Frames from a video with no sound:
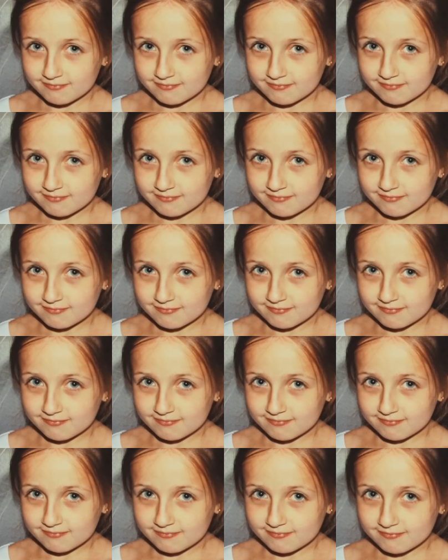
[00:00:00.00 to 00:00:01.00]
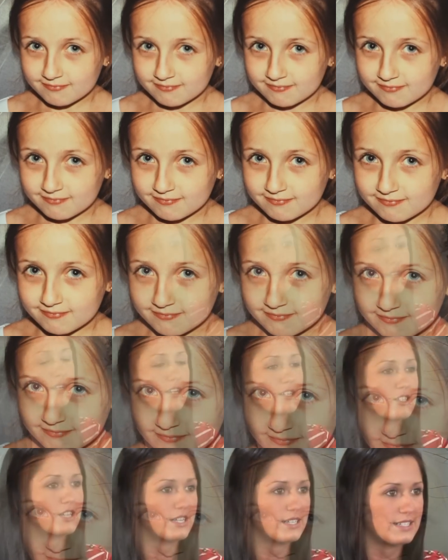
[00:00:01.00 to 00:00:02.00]
and I was always in the hospital with
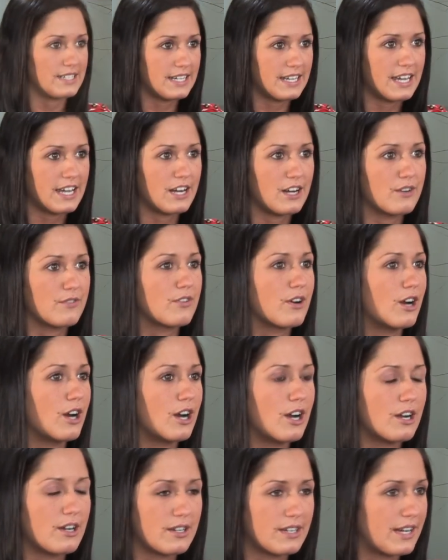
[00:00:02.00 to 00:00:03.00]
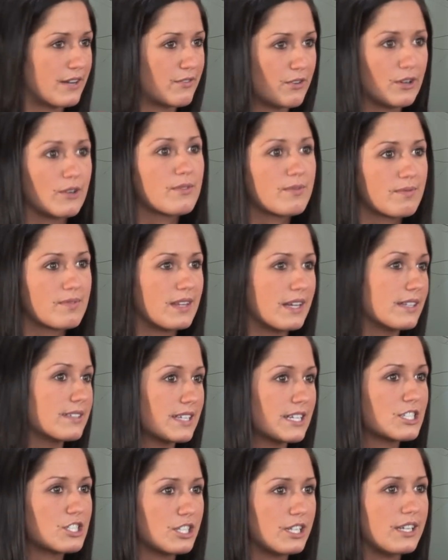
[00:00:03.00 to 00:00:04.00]
her, trying to take care of her, give her things
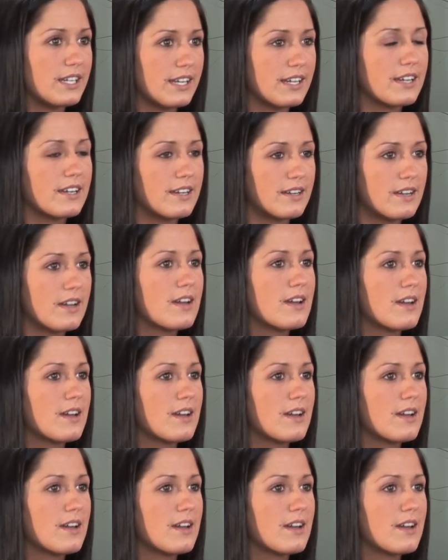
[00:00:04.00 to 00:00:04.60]
that she needed.